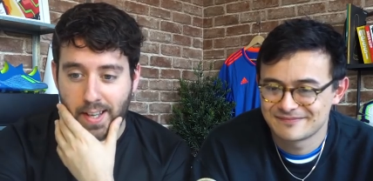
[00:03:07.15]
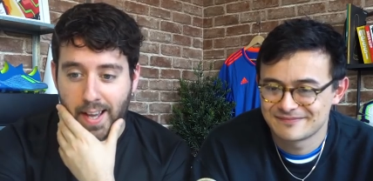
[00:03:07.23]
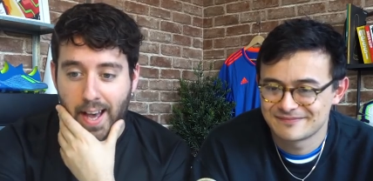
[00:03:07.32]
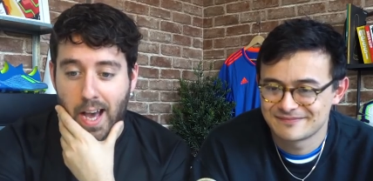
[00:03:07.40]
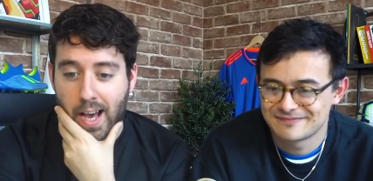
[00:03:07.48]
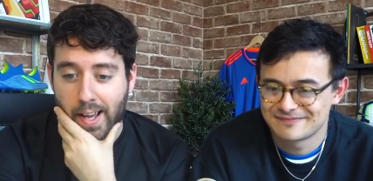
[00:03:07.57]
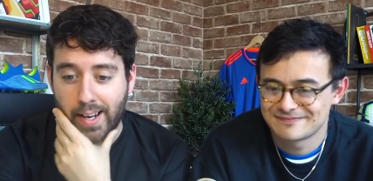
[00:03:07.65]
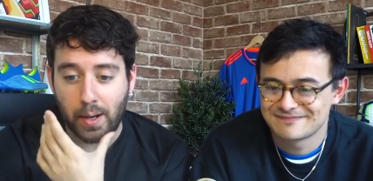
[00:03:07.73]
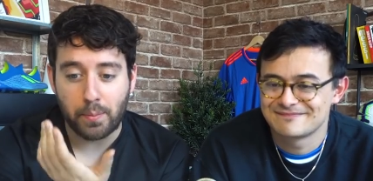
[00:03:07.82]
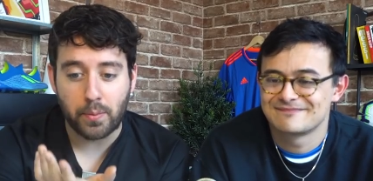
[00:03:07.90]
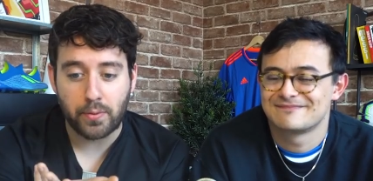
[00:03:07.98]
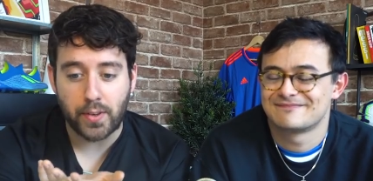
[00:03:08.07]
Speaker 1: Uh,
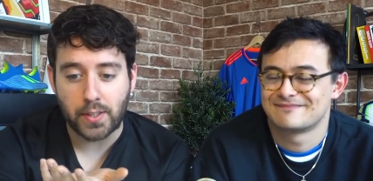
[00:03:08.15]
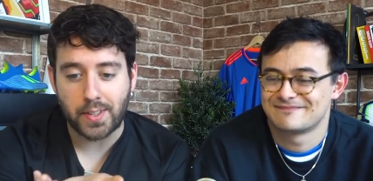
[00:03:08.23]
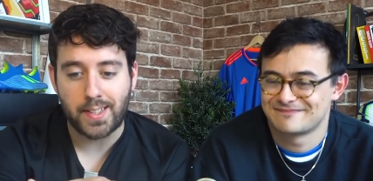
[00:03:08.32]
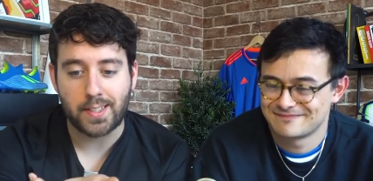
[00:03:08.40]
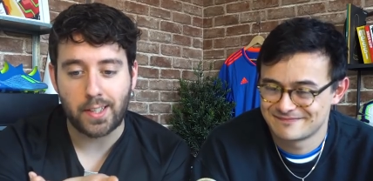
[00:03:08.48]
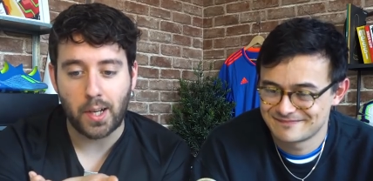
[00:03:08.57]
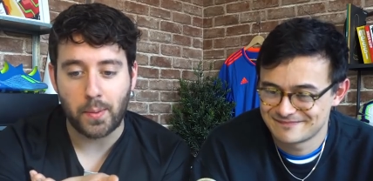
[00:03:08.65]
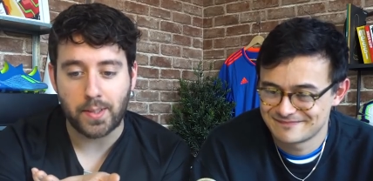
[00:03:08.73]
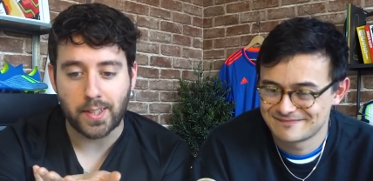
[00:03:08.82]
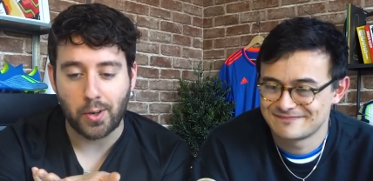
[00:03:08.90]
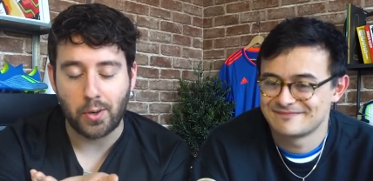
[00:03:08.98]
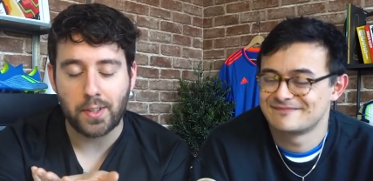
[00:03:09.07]
now, the first thing you need to know is
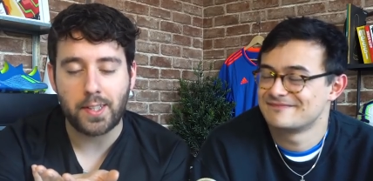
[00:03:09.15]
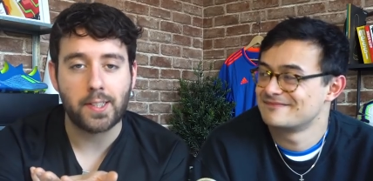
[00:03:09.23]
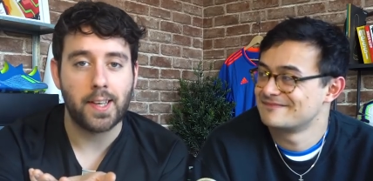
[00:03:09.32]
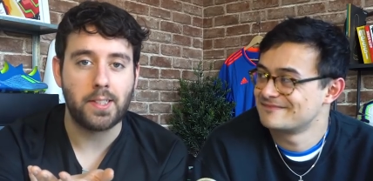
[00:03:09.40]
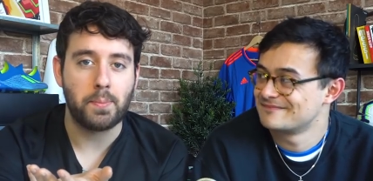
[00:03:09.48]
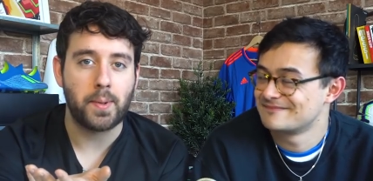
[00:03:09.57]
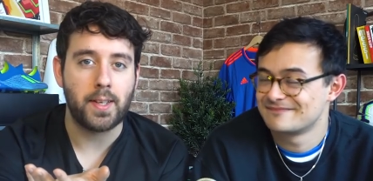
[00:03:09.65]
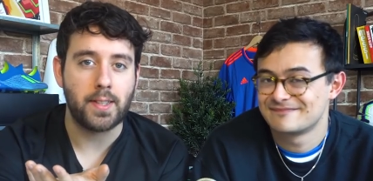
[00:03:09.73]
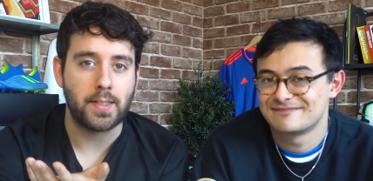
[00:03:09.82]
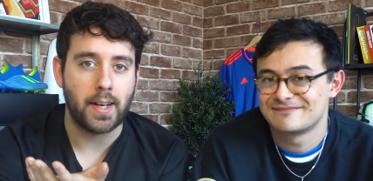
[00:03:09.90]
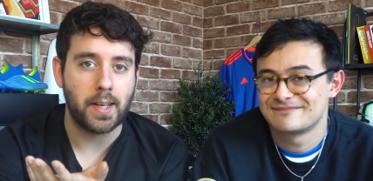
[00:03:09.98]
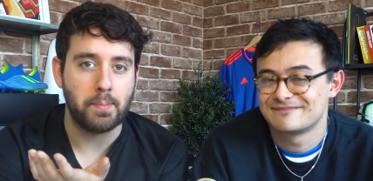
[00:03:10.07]
that all these kits have been
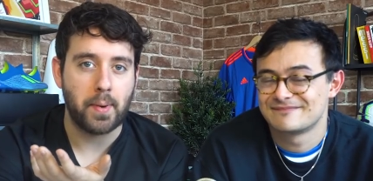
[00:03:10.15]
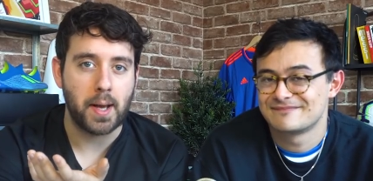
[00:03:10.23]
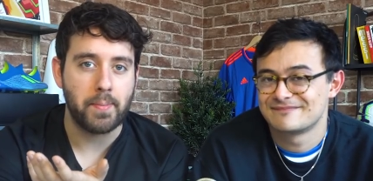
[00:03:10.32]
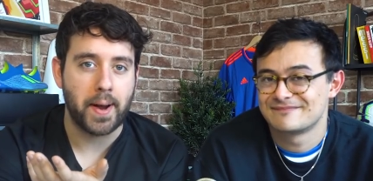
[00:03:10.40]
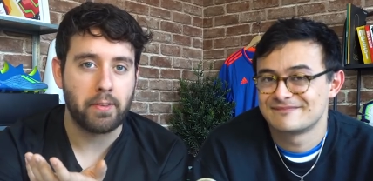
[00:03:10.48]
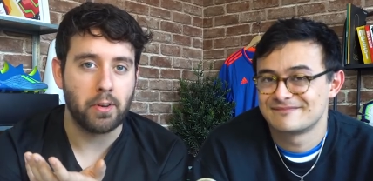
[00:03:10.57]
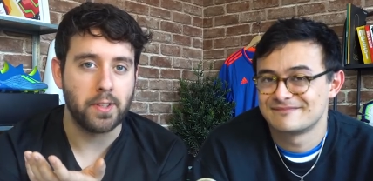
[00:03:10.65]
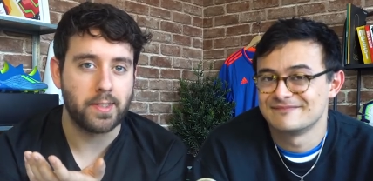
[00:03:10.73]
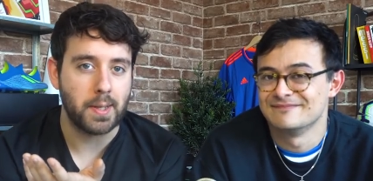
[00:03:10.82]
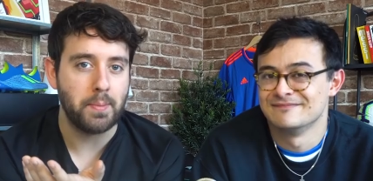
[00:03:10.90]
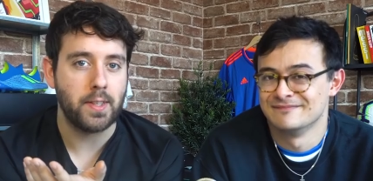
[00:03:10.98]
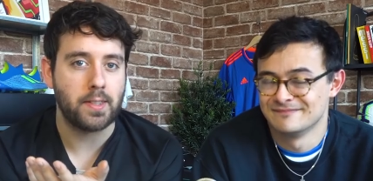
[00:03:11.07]
designed by Macron,
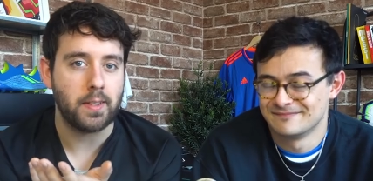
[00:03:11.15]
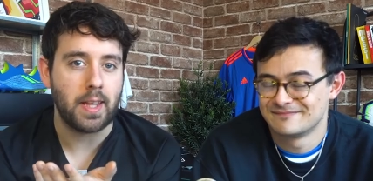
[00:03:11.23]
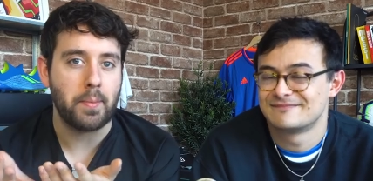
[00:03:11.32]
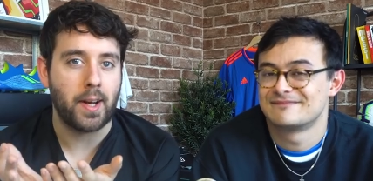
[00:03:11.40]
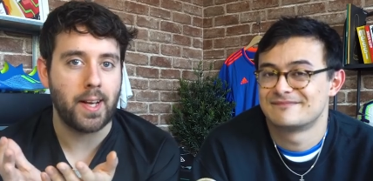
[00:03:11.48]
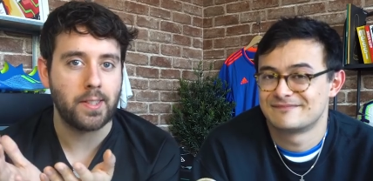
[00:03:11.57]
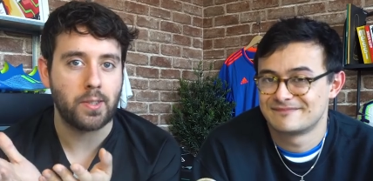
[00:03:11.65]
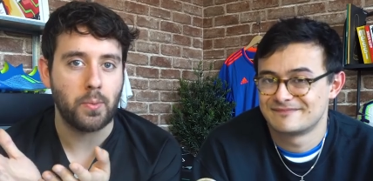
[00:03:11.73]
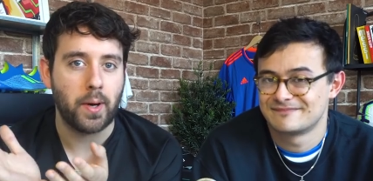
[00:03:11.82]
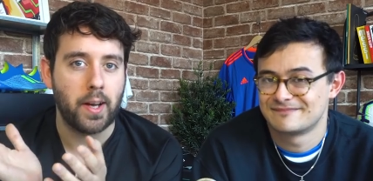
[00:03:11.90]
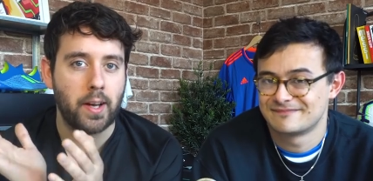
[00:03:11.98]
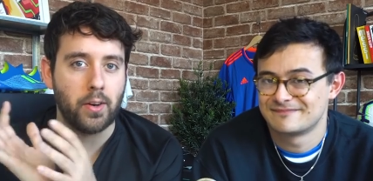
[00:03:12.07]
similar mm-hmm. to the MLS, who
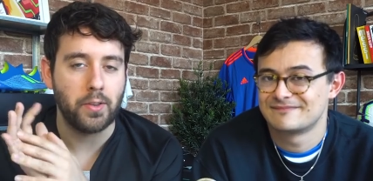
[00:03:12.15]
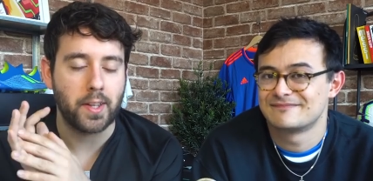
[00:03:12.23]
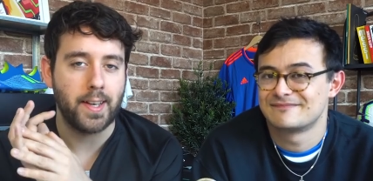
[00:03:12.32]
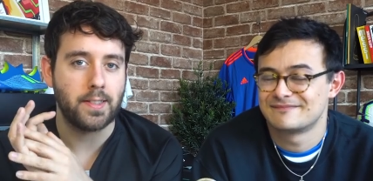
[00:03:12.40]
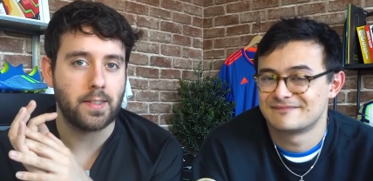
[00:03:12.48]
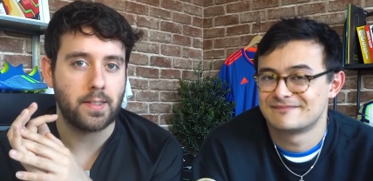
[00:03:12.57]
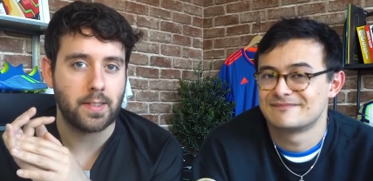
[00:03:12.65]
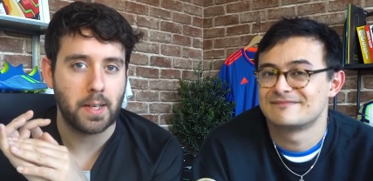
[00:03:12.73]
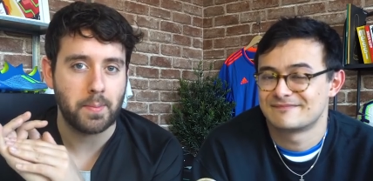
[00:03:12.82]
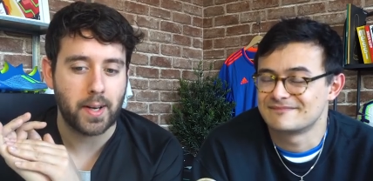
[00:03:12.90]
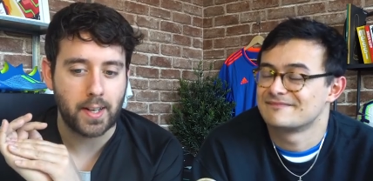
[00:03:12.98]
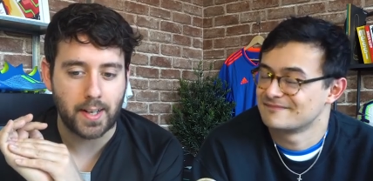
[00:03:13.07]
uh, all the kits are
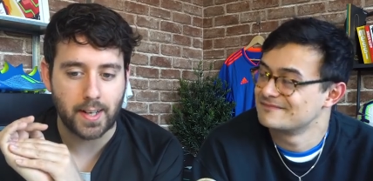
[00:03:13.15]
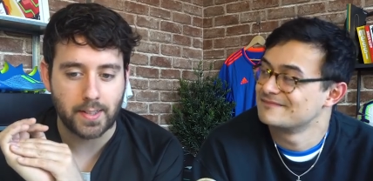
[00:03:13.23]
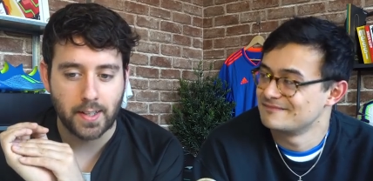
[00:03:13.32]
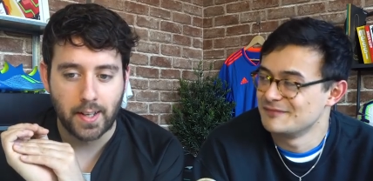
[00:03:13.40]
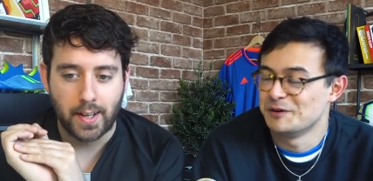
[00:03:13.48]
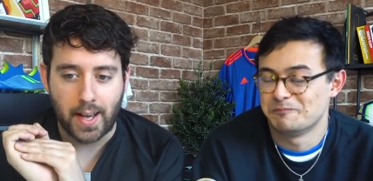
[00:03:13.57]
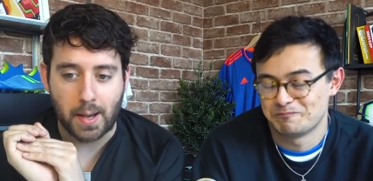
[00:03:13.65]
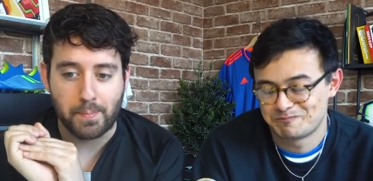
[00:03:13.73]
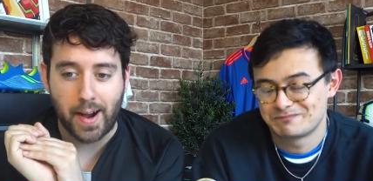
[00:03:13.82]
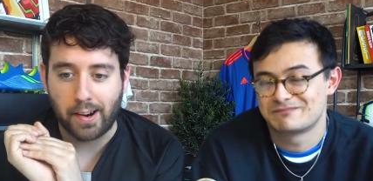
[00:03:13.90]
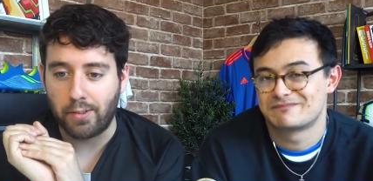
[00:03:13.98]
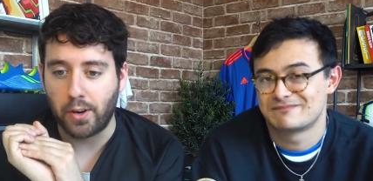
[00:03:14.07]
designed by Adidas. Yep. Uh,
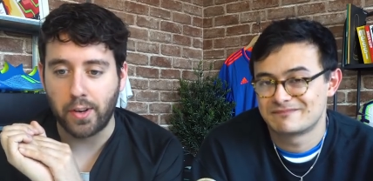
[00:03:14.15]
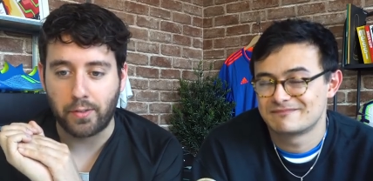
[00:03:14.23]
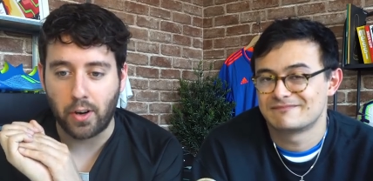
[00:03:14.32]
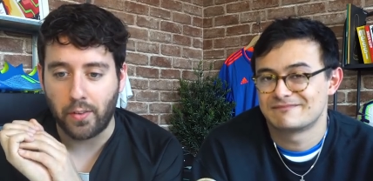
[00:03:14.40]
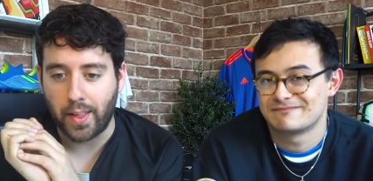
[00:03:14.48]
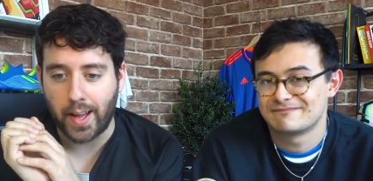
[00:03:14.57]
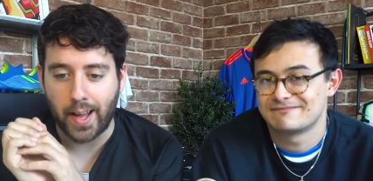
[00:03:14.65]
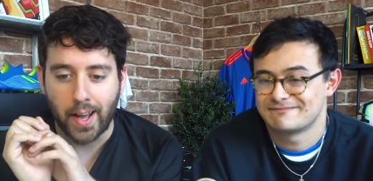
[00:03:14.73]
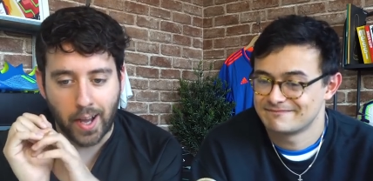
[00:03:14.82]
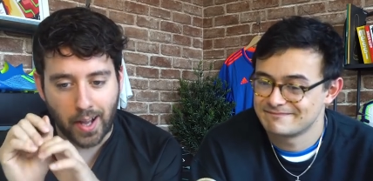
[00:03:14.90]
Macron have got their